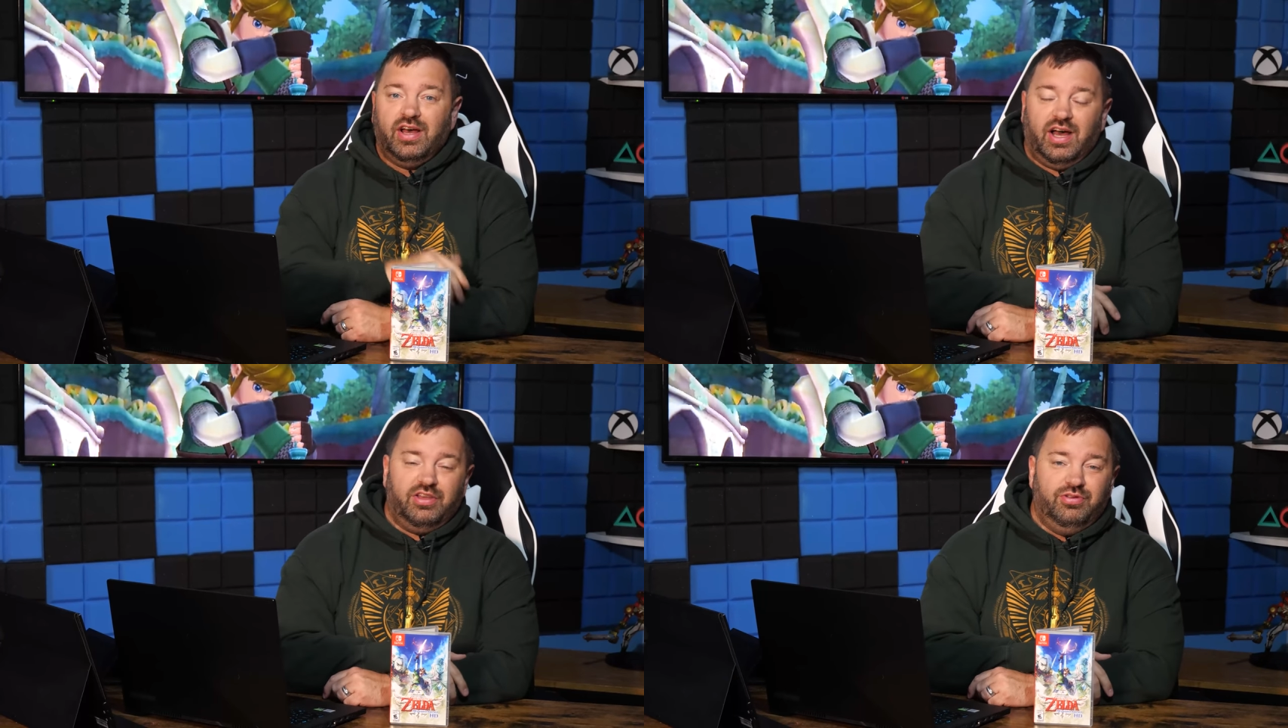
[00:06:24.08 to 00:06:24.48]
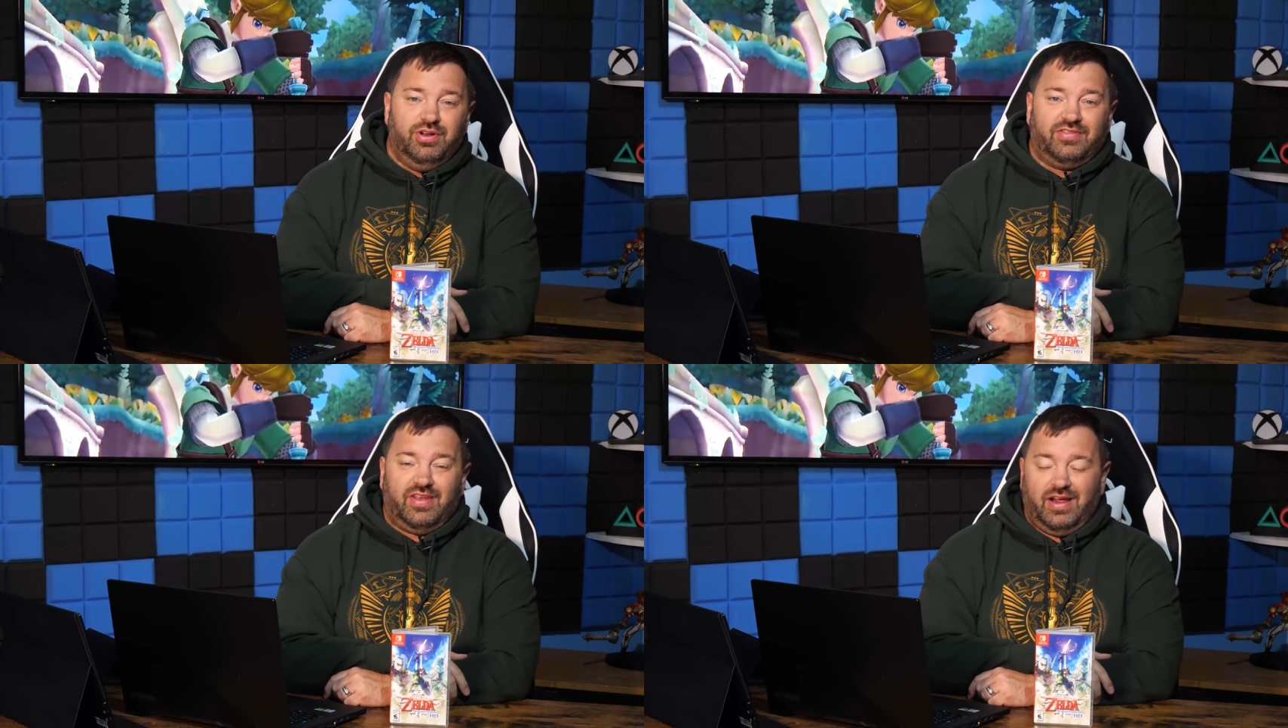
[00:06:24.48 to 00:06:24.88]
uh,
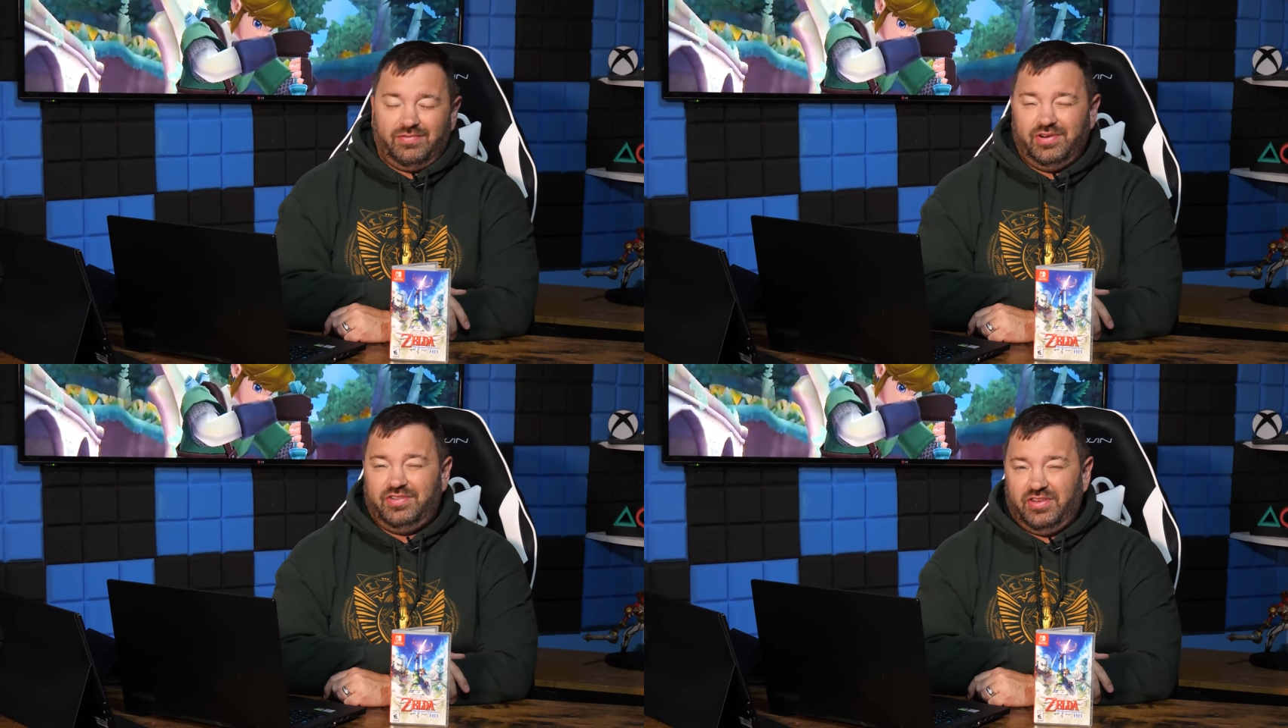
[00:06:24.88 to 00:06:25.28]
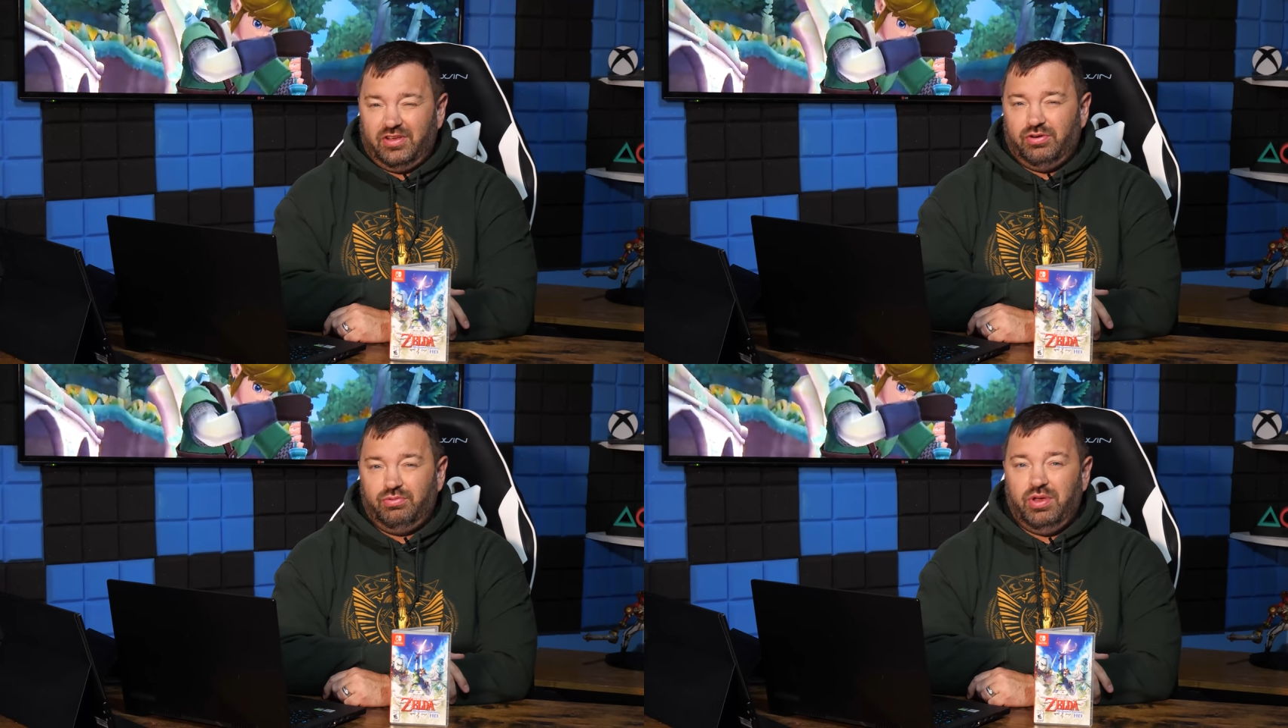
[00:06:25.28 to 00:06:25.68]
units every
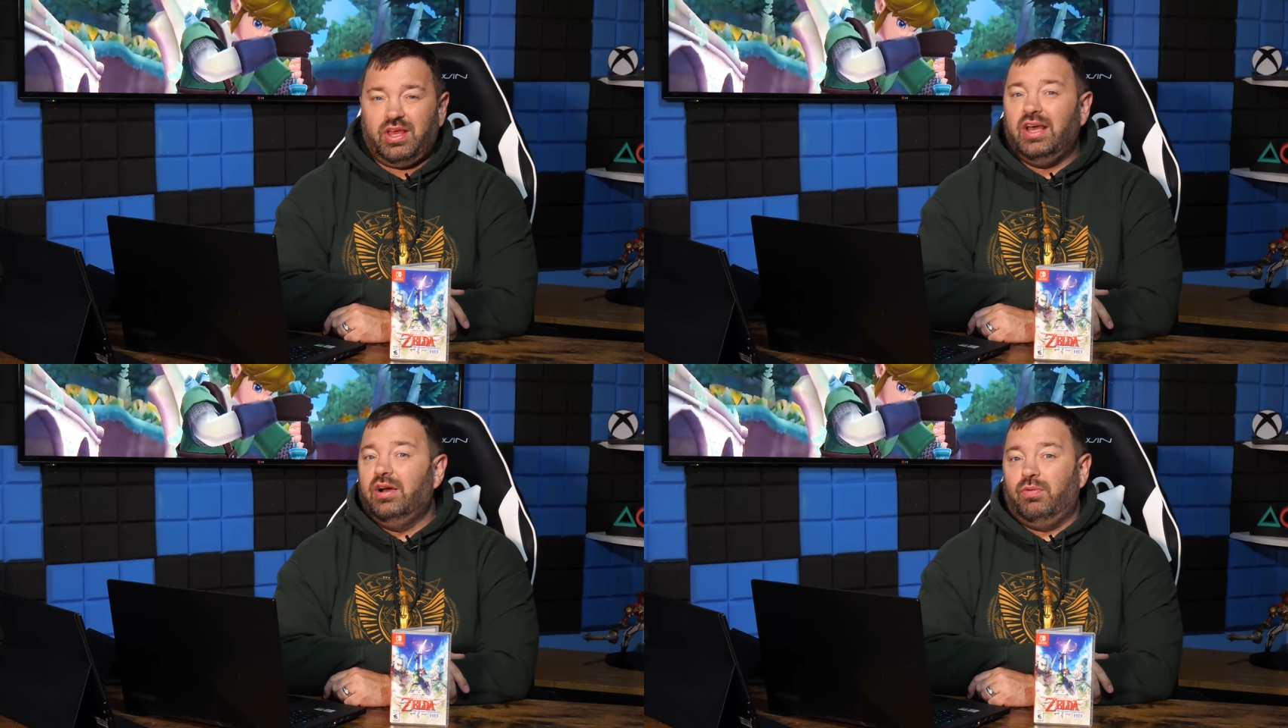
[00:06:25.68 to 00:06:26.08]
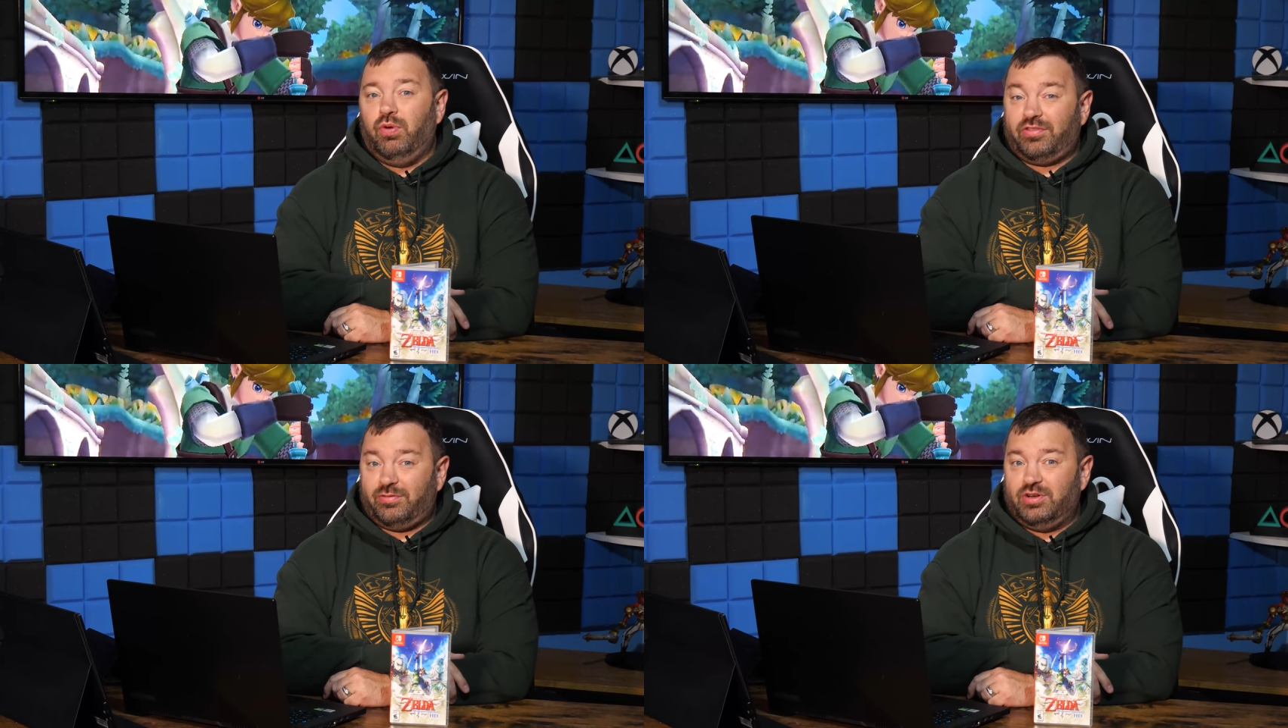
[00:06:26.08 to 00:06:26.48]
single week
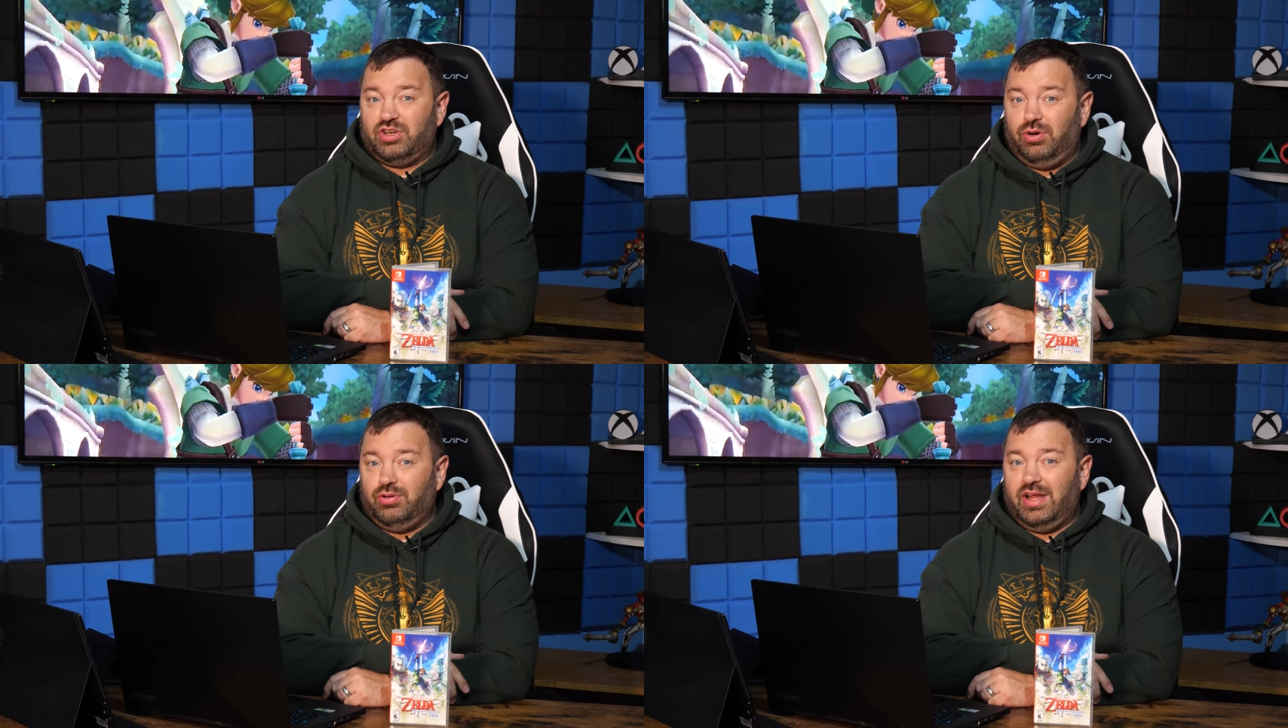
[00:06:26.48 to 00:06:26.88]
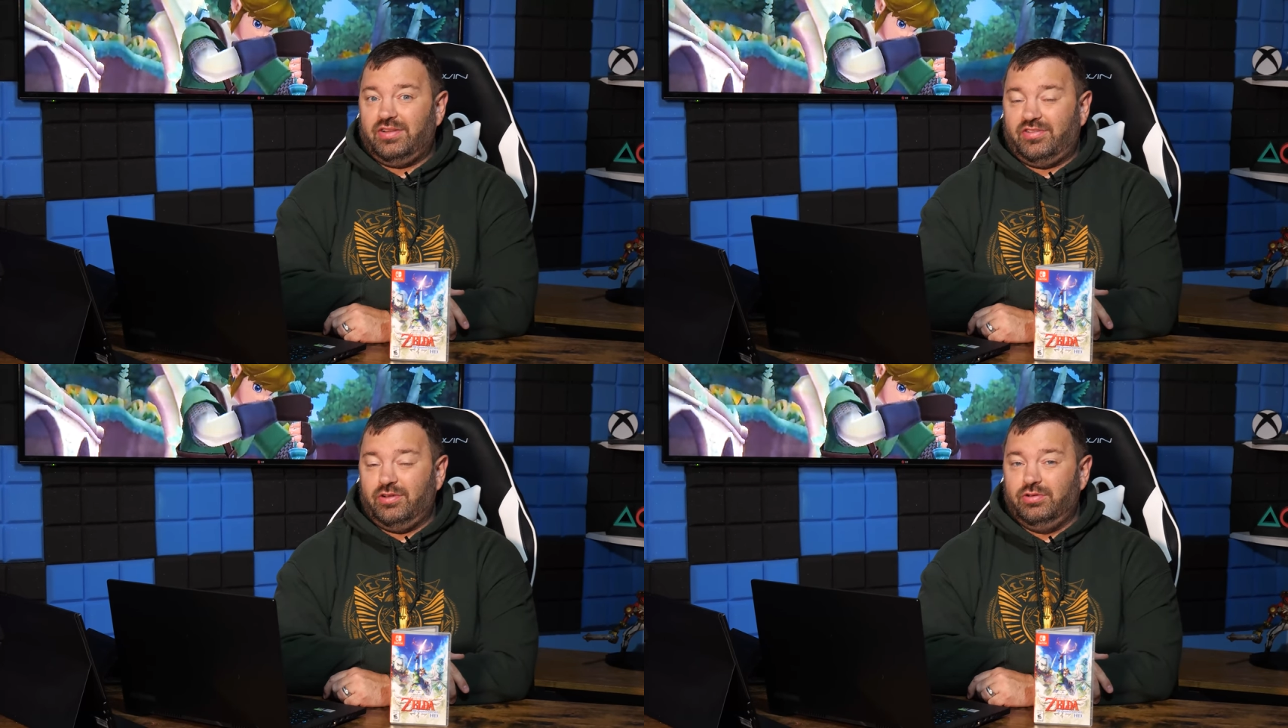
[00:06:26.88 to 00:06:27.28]
with Switch
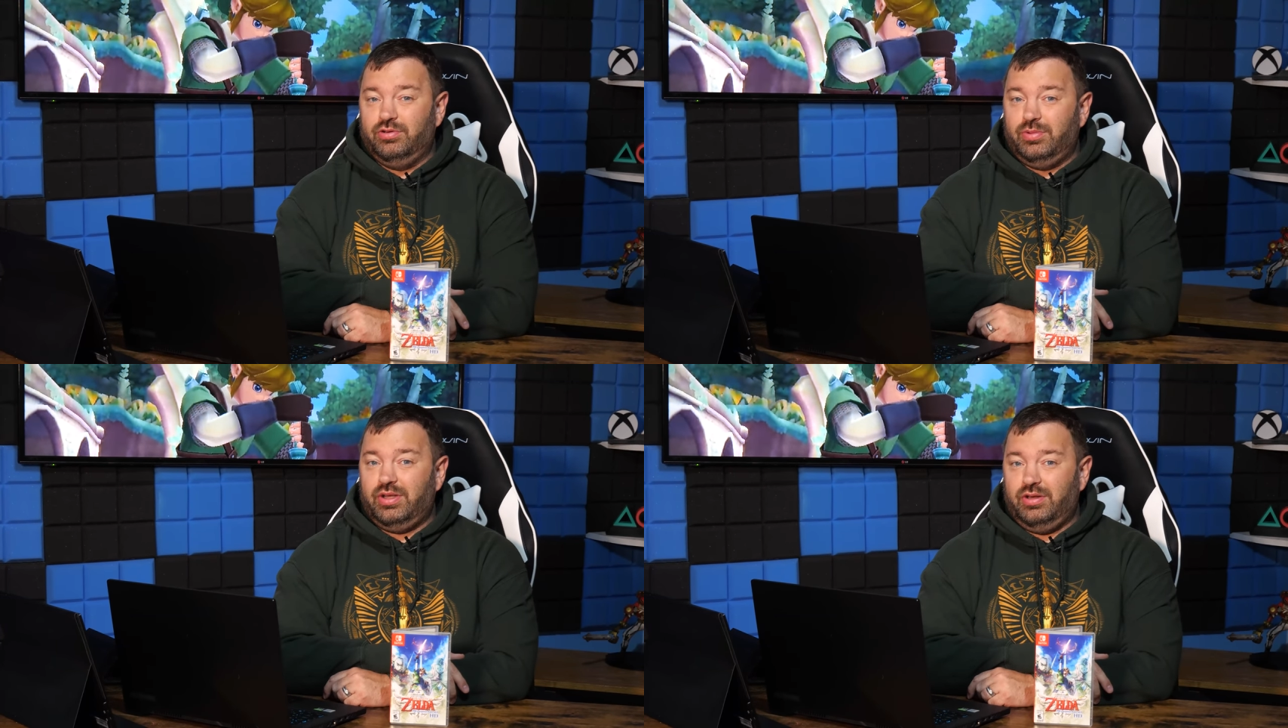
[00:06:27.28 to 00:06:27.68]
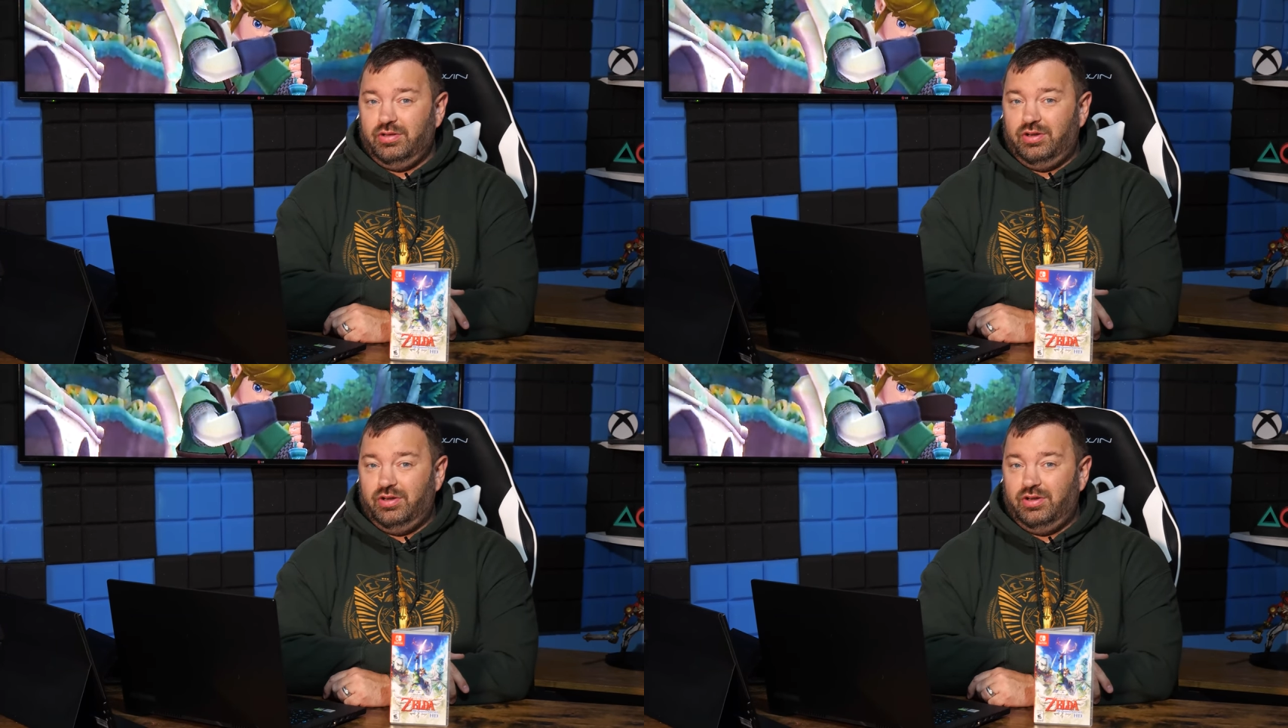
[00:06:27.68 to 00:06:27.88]
OLED still looming,